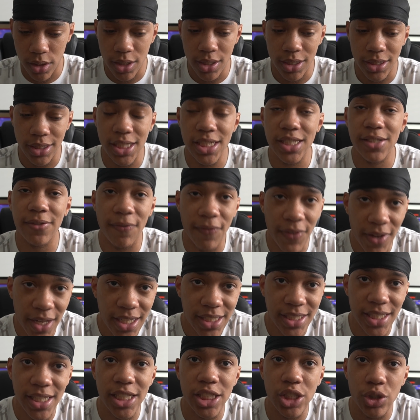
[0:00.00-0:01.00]
Since
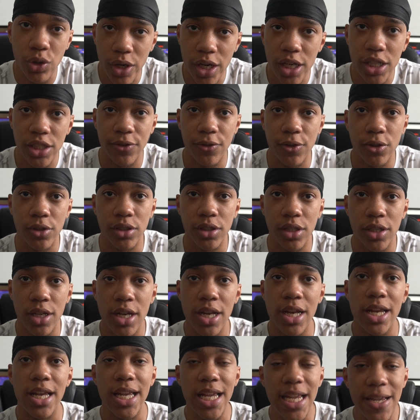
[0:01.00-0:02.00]
VC transfers,
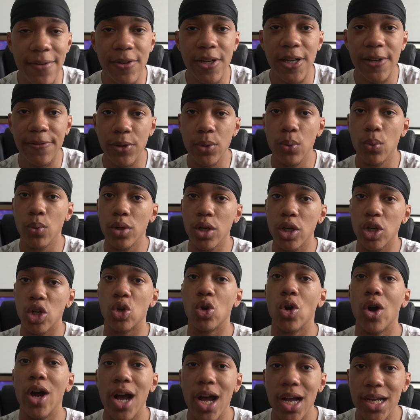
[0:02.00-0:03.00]
even if you want to
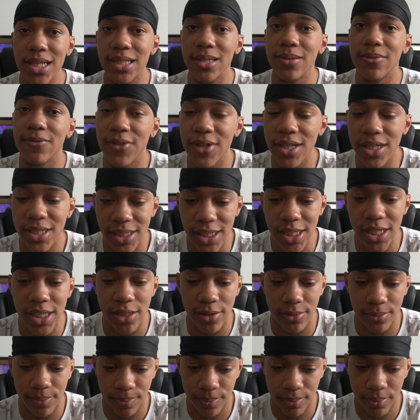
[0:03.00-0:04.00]
grind some
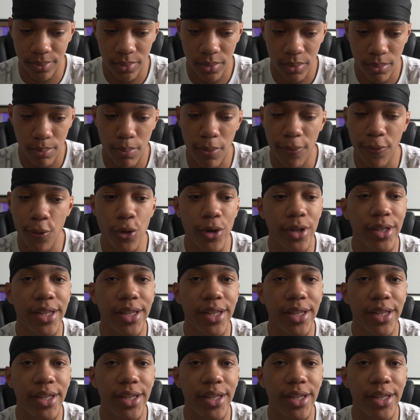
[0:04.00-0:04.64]
VC before the